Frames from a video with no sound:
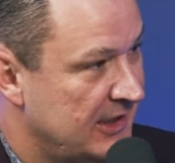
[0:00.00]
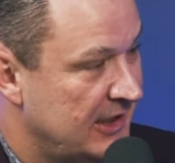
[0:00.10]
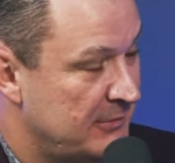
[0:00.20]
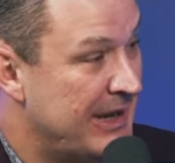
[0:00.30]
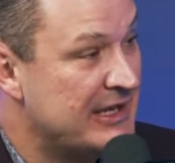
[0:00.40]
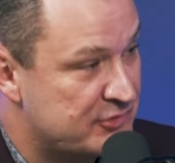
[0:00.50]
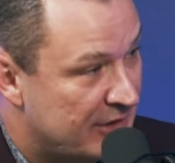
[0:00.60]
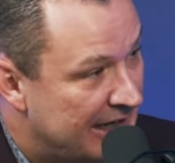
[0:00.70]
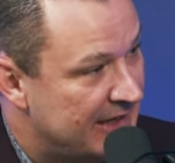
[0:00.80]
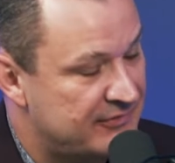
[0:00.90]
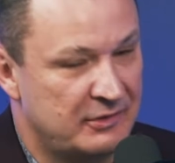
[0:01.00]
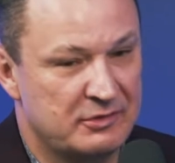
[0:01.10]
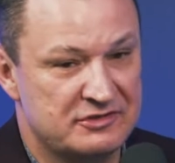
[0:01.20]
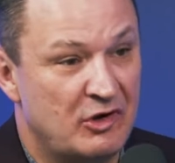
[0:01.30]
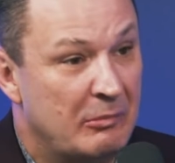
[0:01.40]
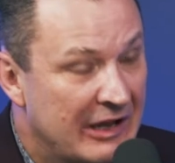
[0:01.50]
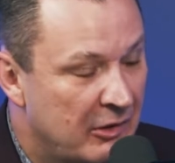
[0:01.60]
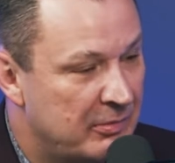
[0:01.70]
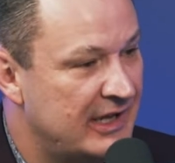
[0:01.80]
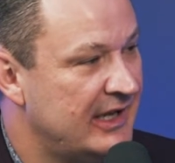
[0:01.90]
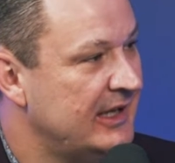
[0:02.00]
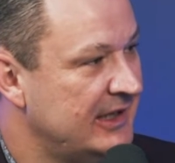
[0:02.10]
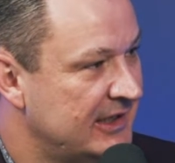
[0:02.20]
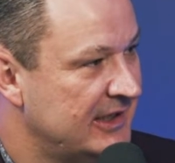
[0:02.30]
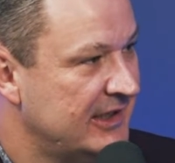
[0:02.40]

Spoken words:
a bank draft. There was no mail pay.